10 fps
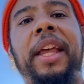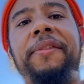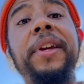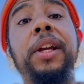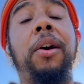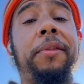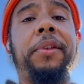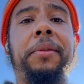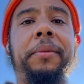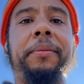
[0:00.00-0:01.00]
They feed
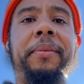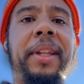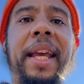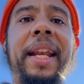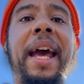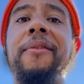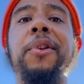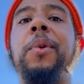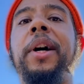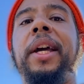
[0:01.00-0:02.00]
off you in
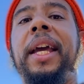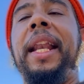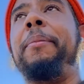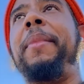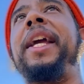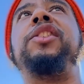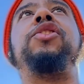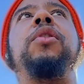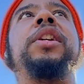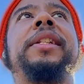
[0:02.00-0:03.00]
every way. And they made
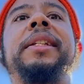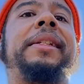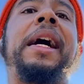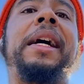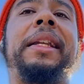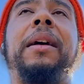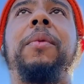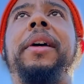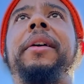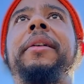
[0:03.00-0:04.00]
sure it's designed
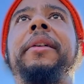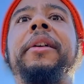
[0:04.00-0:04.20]
that way.